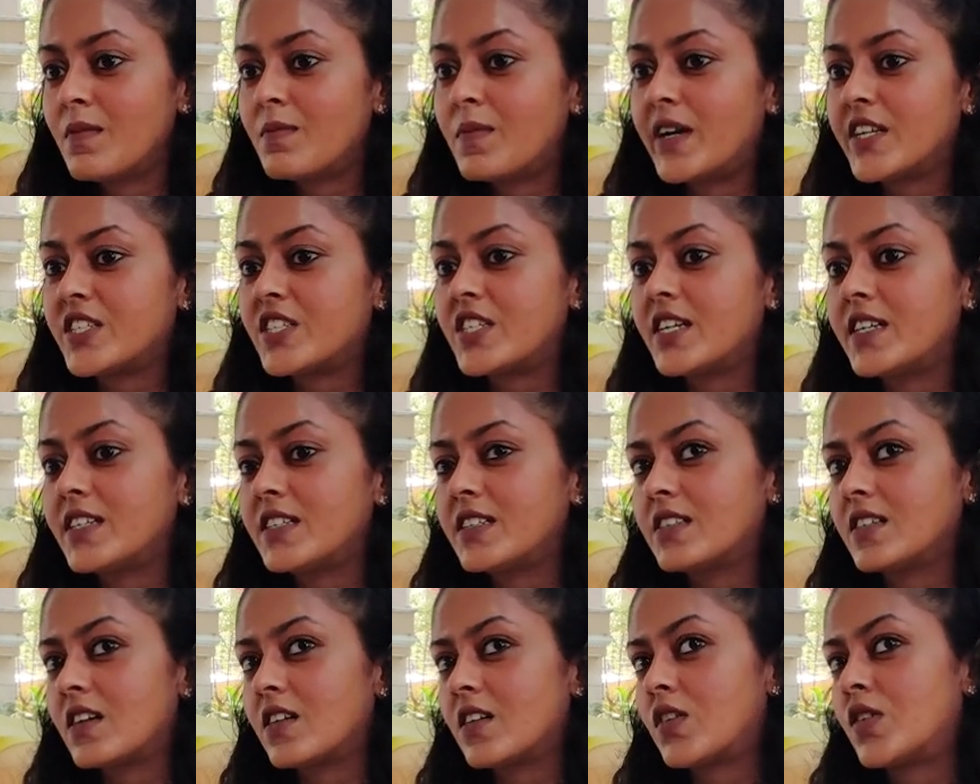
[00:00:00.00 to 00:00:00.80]

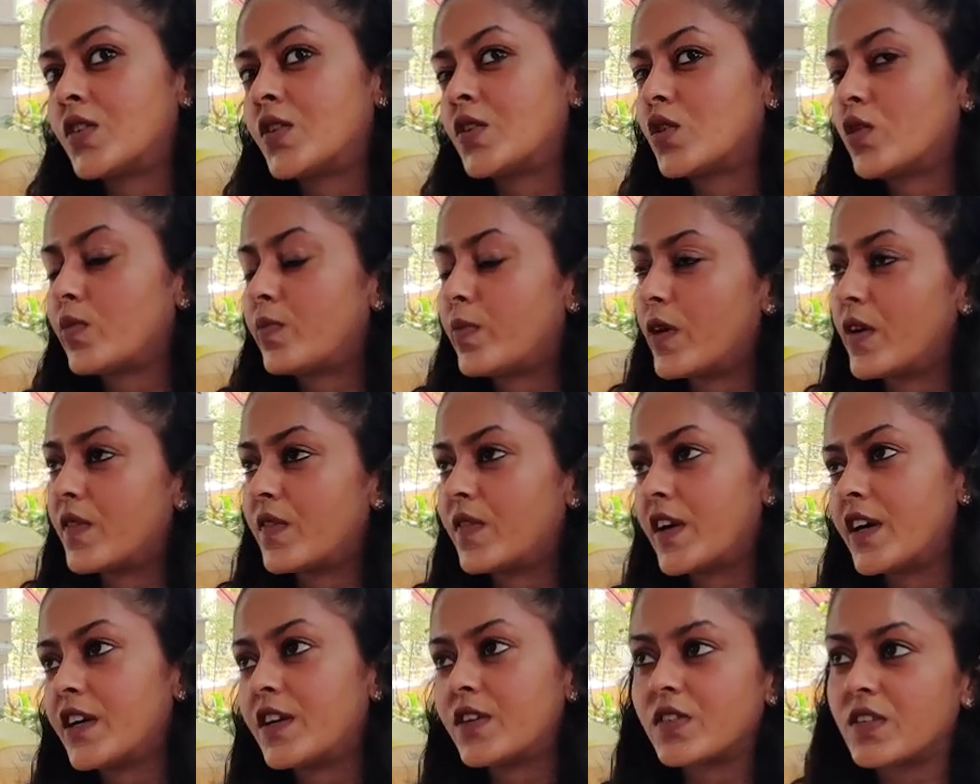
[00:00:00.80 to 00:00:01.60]
Budget is around
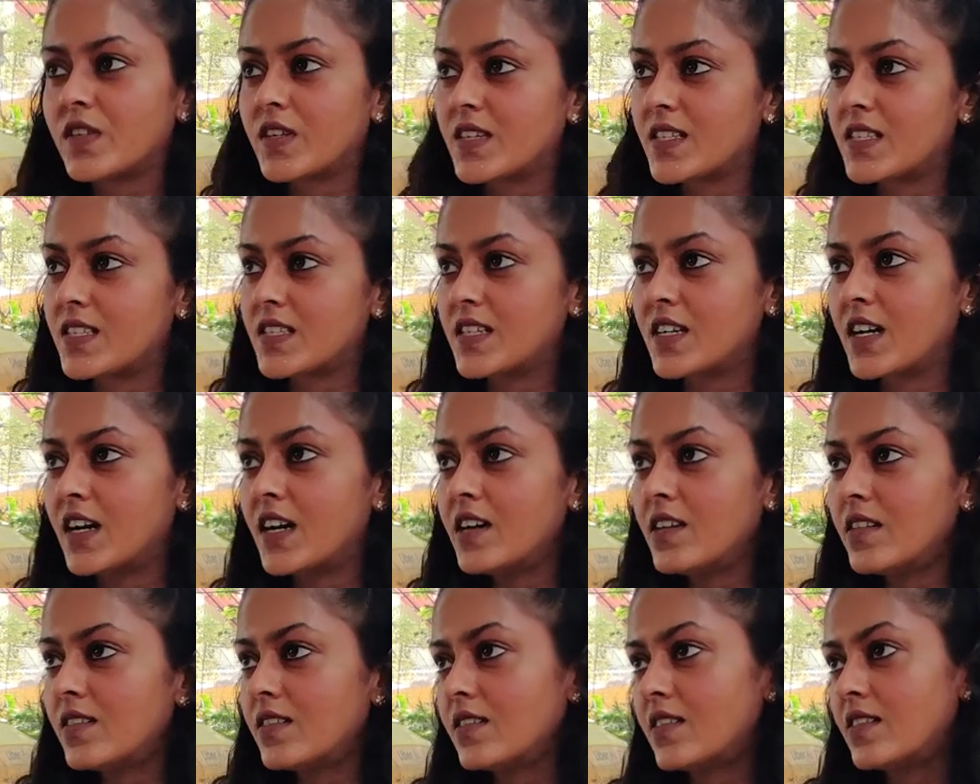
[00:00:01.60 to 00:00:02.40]
2.5 to 3
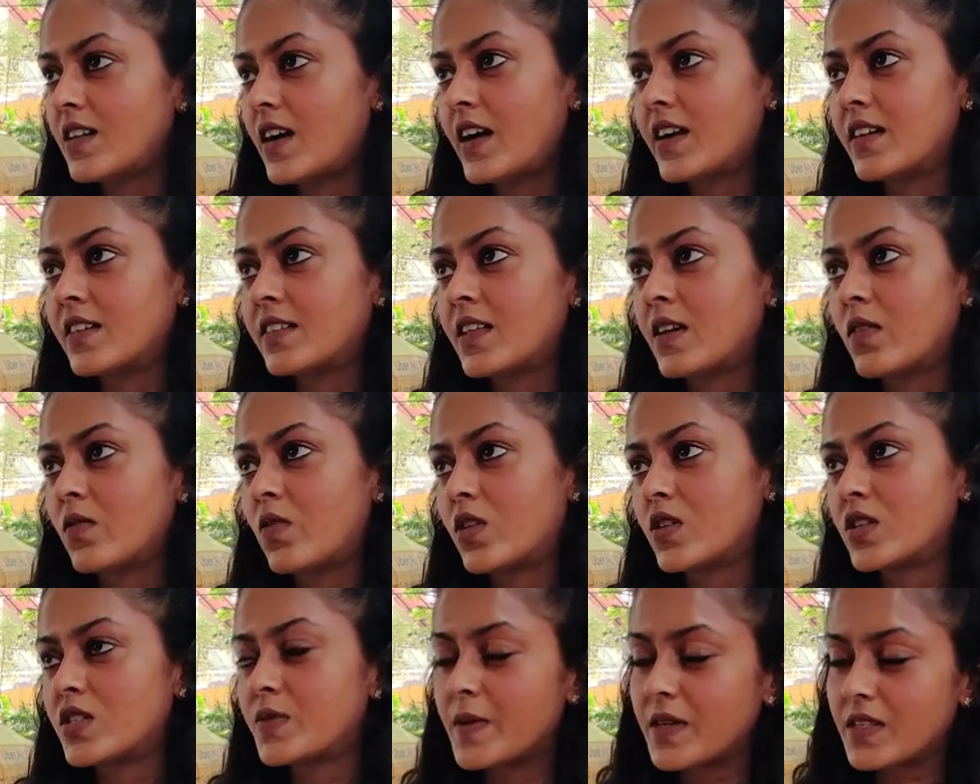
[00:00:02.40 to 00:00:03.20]
CR and they
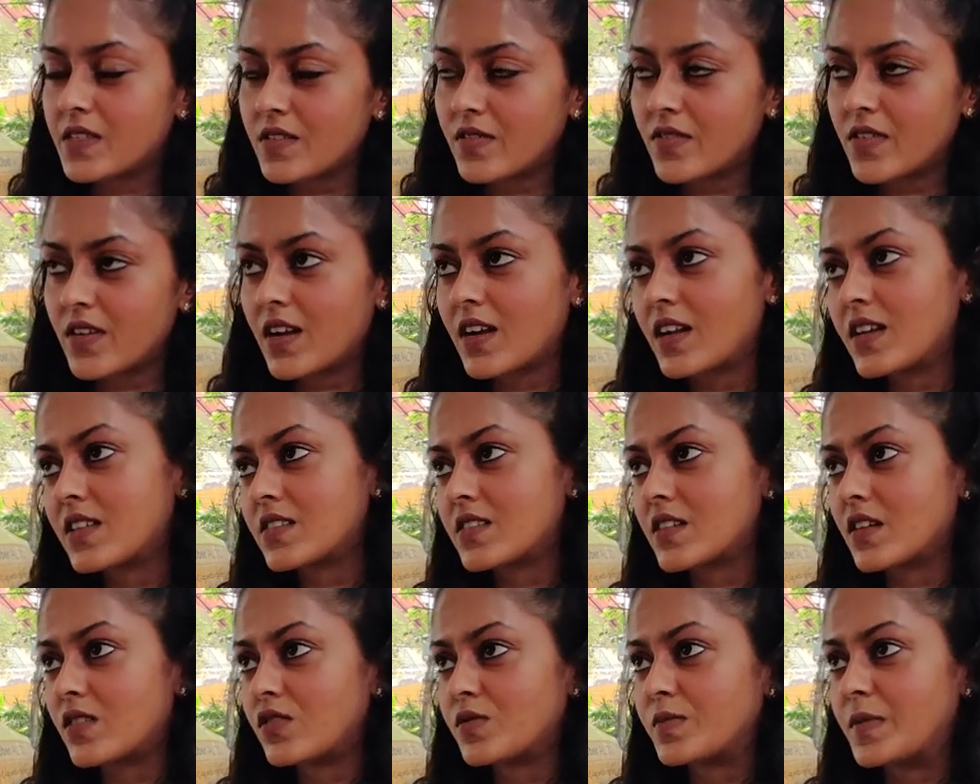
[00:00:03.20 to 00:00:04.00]
want specifically
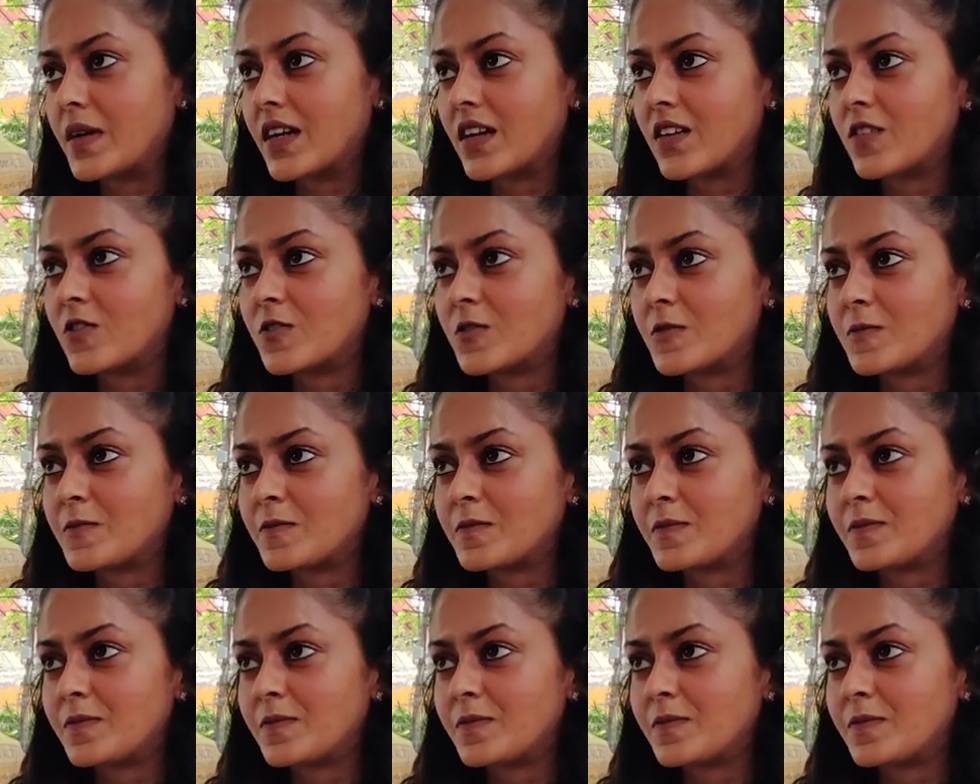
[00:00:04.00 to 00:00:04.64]
in South Bangalore.